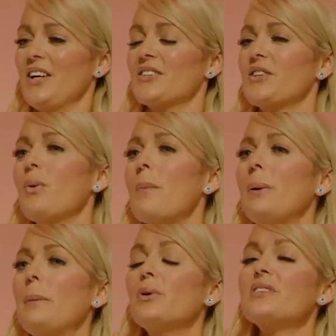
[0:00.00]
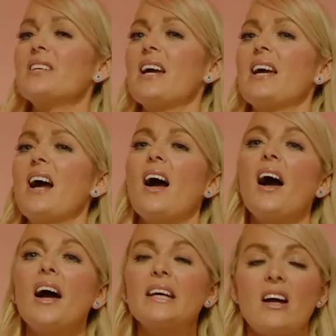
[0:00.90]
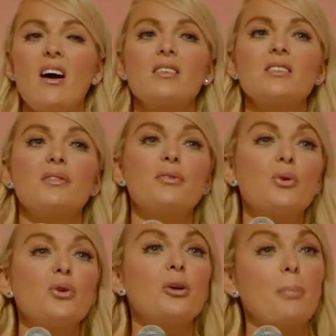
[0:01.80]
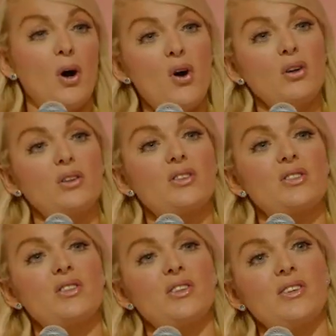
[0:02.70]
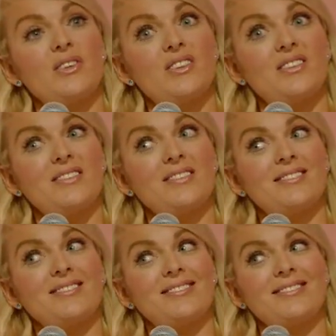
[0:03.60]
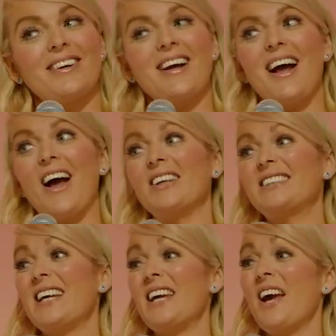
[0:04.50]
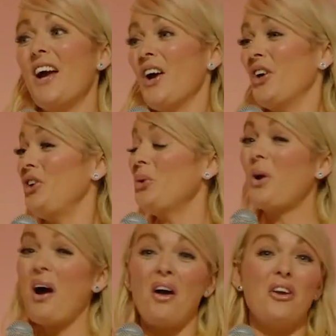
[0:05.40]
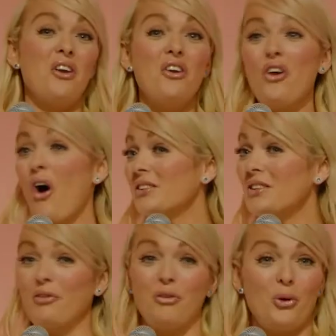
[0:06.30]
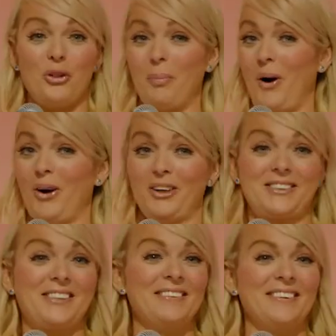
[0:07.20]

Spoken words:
So when people say, I can't afford the box, I say, you can't not afford the box.